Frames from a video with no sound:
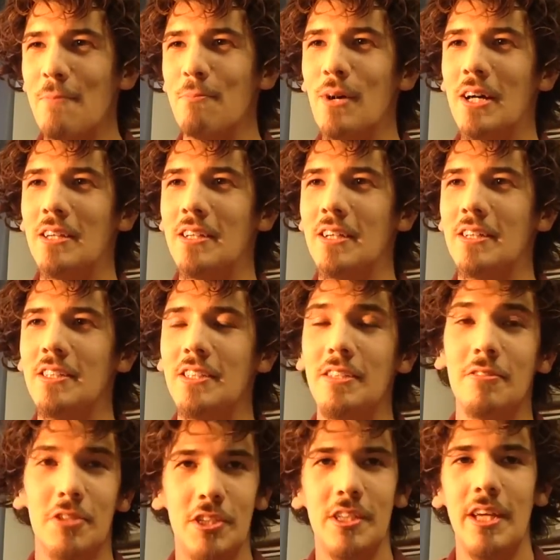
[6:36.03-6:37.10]
But
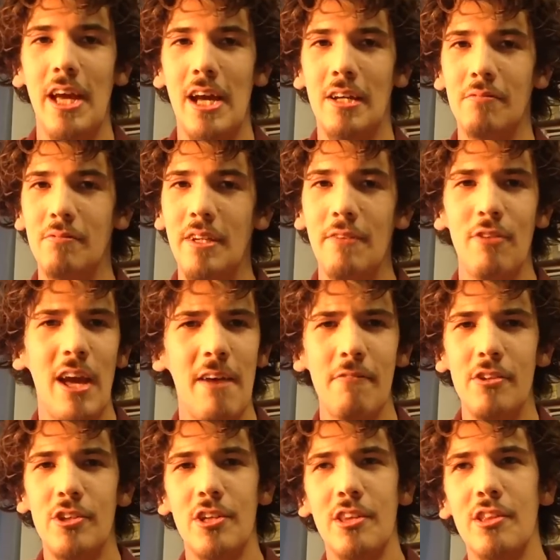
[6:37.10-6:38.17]
seriously, yeah, if you
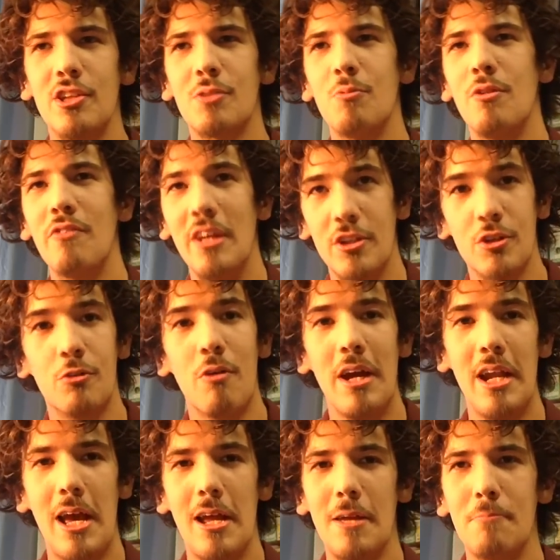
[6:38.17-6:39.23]
haven't seen this movie, it's a
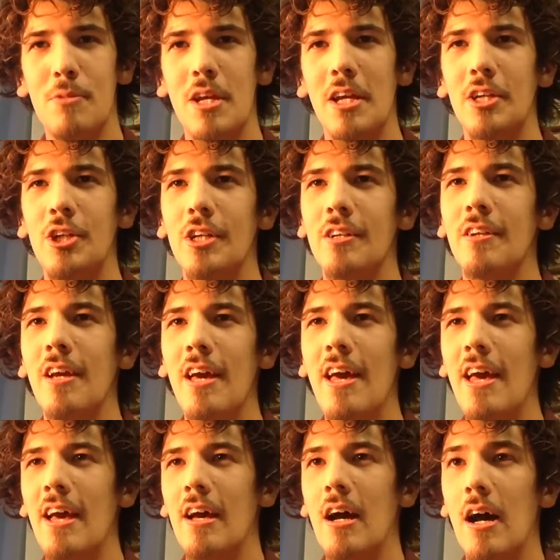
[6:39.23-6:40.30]
great adaptation
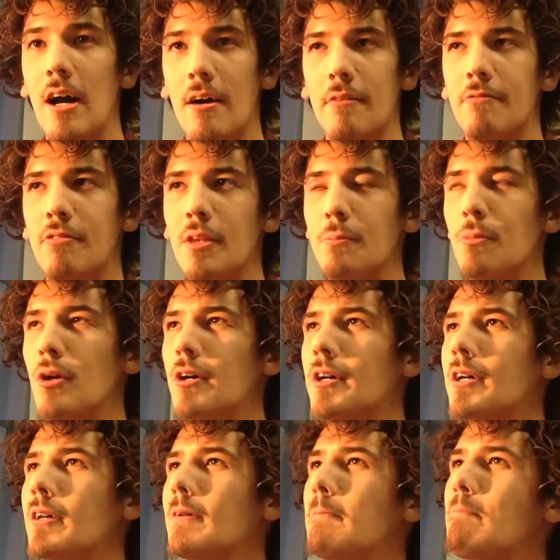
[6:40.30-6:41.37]
of the
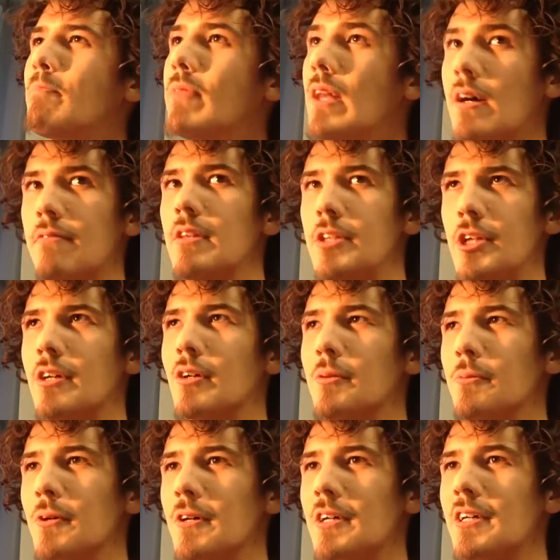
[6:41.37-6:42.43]
book, of the
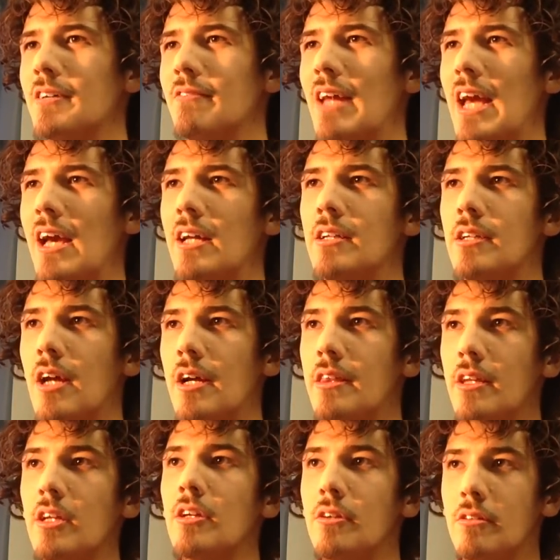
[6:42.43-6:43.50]
Jungle Book, and I
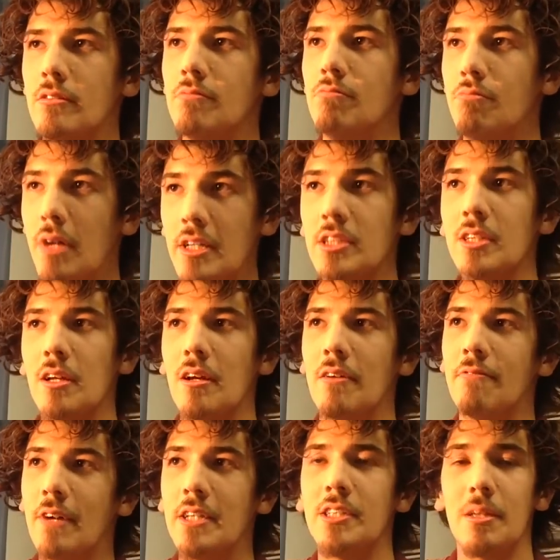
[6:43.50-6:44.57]
think you might
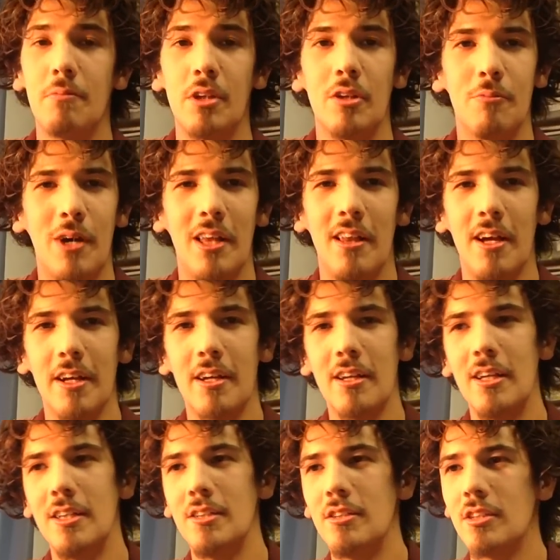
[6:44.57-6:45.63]
find something you might like
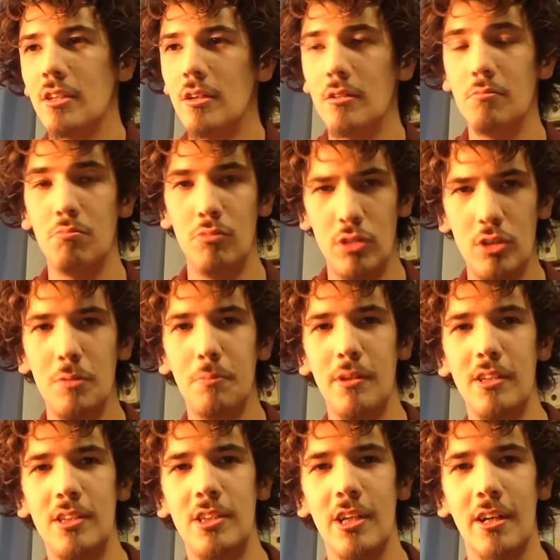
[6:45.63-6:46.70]
in it. So do
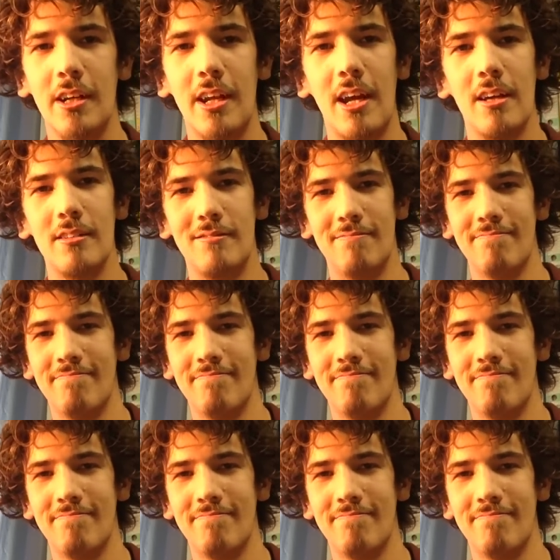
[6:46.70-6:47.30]
please check it out.